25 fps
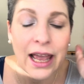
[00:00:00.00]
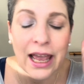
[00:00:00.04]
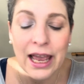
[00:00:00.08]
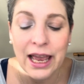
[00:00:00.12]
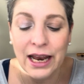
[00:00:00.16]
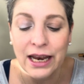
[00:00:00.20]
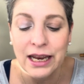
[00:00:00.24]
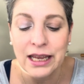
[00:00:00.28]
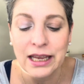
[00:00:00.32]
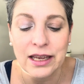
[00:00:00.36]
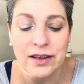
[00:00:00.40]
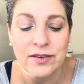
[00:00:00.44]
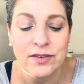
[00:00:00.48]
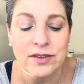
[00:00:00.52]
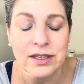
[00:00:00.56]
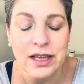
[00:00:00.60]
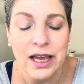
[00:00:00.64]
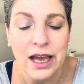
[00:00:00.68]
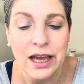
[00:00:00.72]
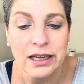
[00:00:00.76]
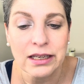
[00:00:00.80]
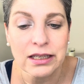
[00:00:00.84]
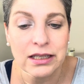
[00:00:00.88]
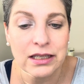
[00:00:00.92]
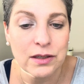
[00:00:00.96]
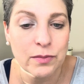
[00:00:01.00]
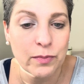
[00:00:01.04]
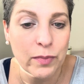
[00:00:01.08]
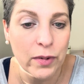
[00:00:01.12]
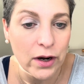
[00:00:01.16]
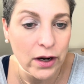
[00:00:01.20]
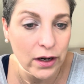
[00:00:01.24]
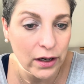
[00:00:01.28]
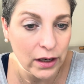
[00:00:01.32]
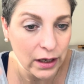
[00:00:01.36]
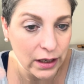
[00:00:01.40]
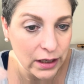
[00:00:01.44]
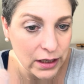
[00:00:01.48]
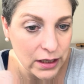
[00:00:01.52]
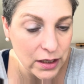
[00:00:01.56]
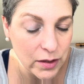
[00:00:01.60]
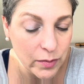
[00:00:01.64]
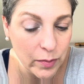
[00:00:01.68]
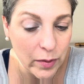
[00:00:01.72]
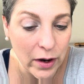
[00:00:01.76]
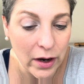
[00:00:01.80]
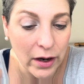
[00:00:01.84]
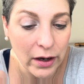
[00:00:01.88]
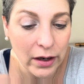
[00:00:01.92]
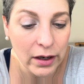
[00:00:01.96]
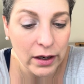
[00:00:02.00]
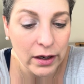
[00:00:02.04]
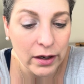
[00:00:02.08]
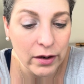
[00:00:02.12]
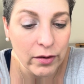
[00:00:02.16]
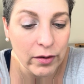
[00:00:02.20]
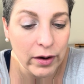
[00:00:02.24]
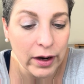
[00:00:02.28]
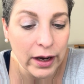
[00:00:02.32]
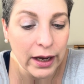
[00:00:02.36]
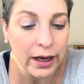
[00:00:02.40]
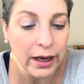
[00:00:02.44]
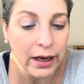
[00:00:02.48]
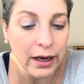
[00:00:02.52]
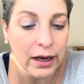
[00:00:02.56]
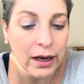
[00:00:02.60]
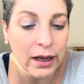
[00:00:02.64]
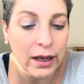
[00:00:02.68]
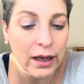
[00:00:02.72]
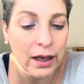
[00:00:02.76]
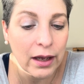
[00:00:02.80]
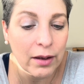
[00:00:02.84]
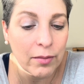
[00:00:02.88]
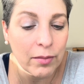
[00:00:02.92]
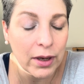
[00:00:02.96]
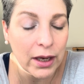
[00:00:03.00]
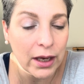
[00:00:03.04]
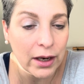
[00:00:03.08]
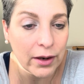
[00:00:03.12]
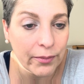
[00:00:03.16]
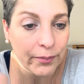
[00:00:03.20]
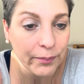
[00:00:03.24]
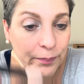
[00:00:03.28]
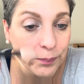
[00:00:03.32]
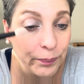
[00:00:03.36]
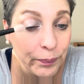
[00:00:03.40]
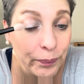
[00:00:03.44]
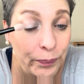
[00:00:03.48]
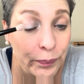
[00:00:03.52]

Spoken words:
And it gives that sparkly, sparkly, right? I mean,